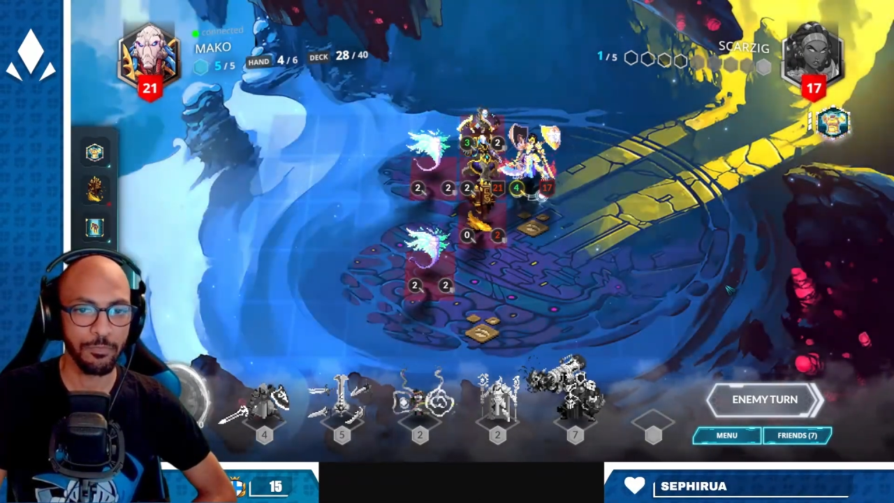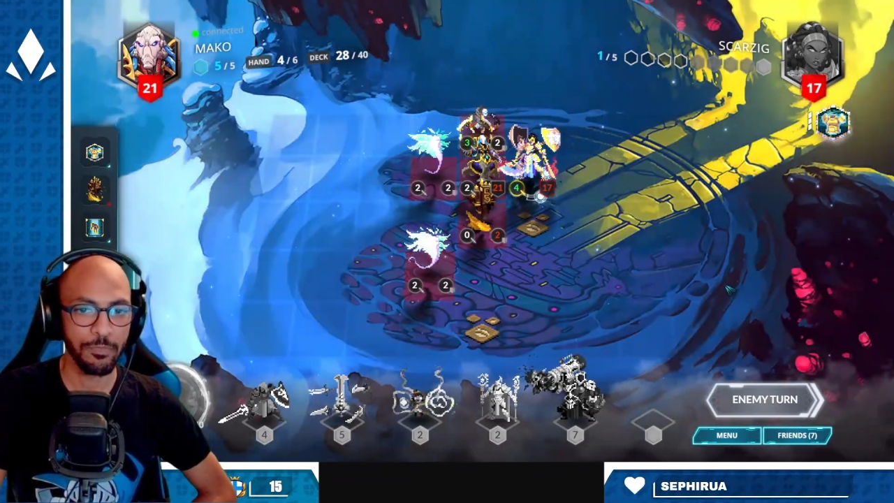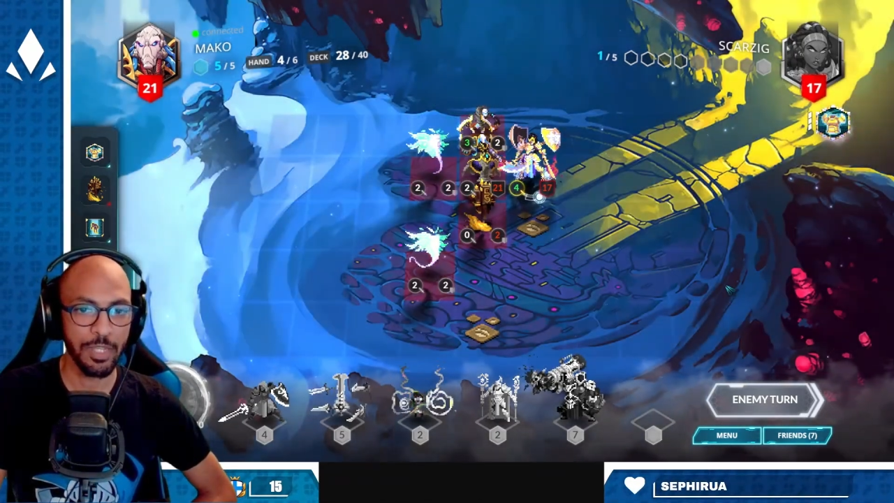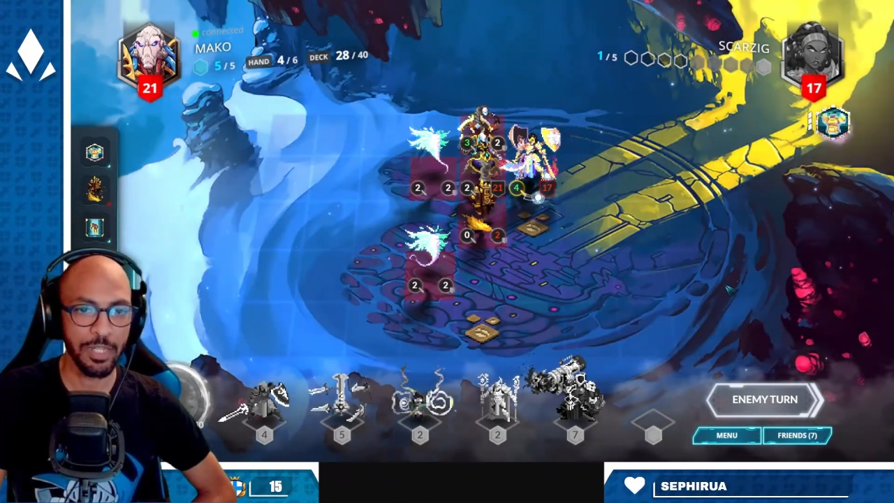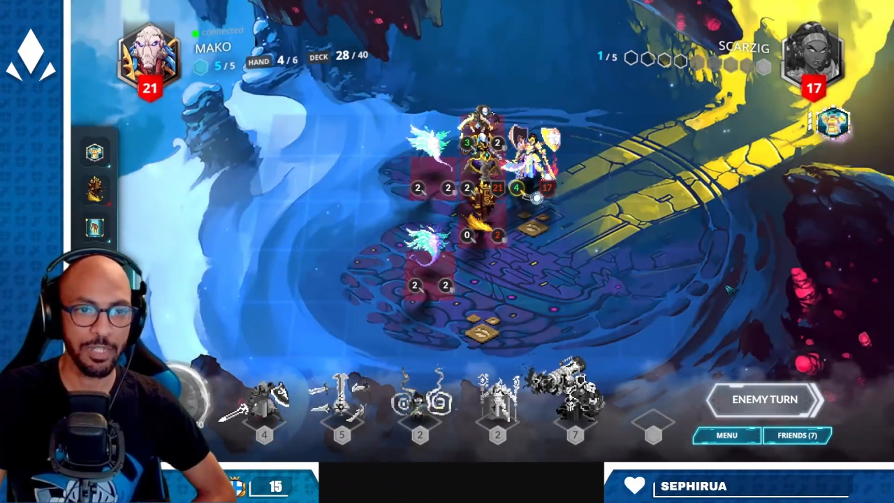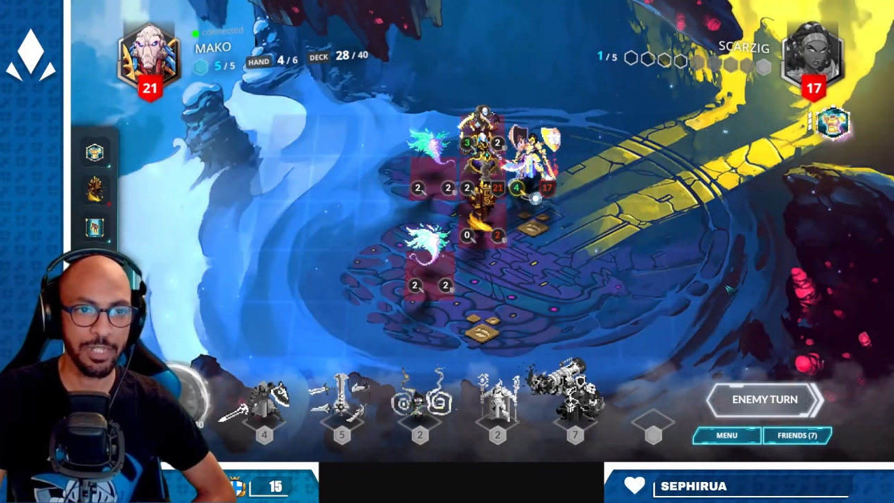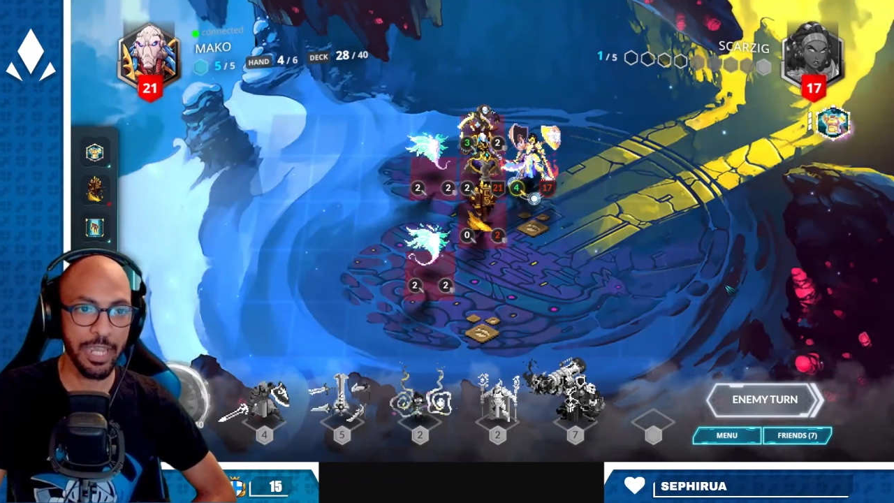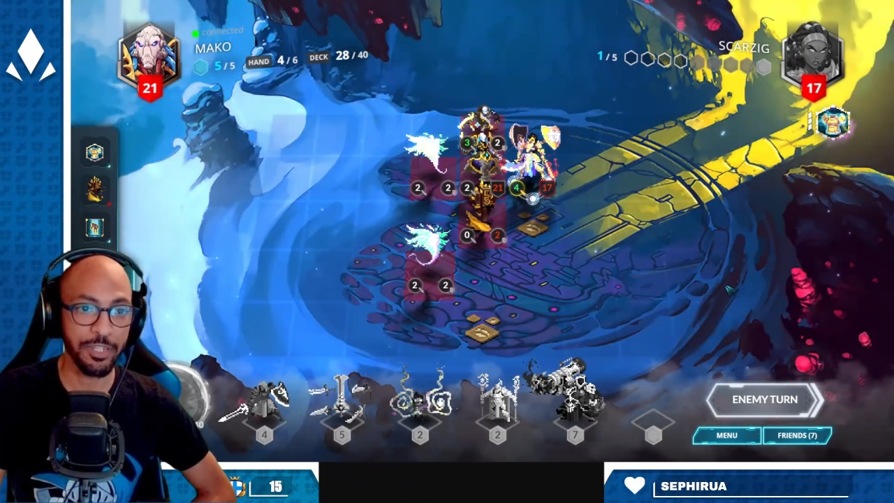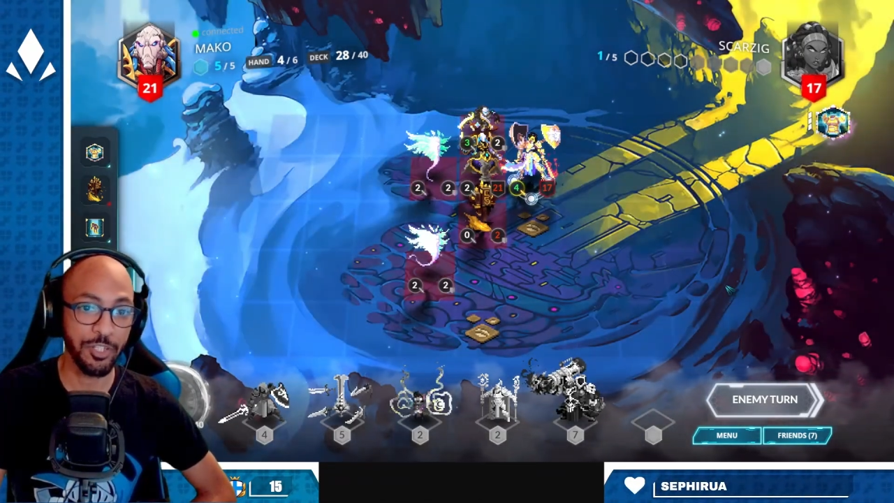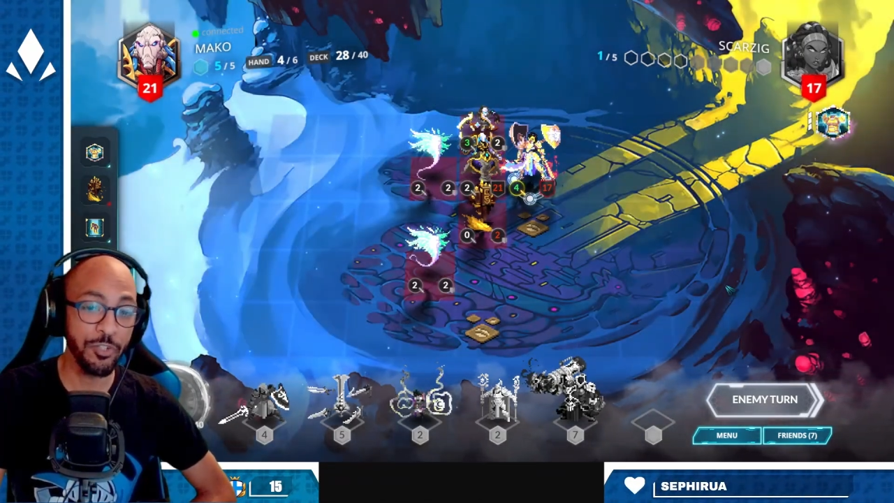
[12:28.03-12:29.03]
They can
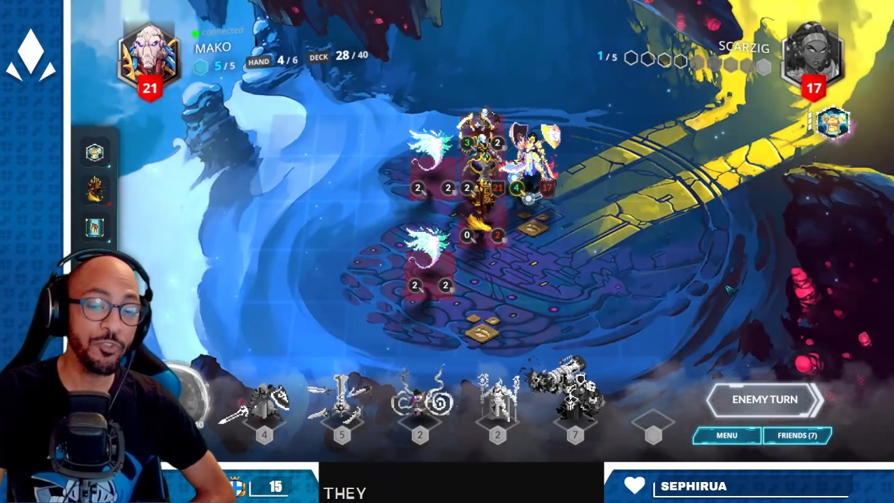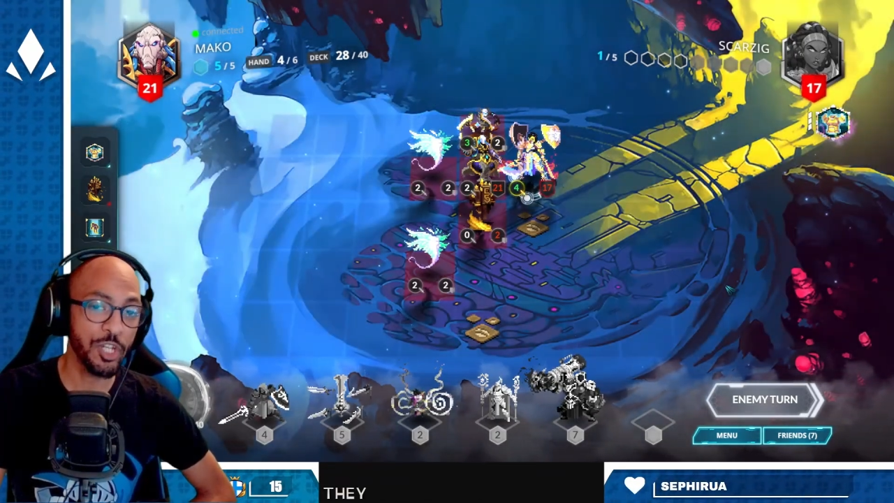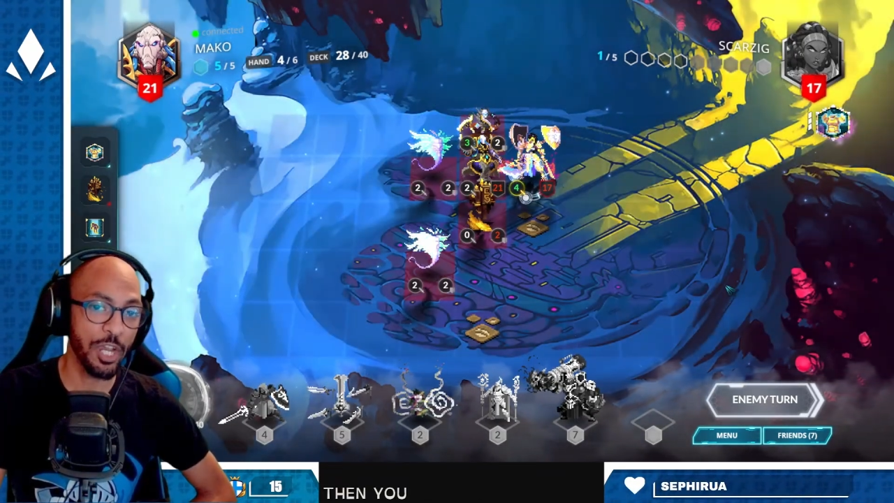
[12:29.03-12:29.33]
take two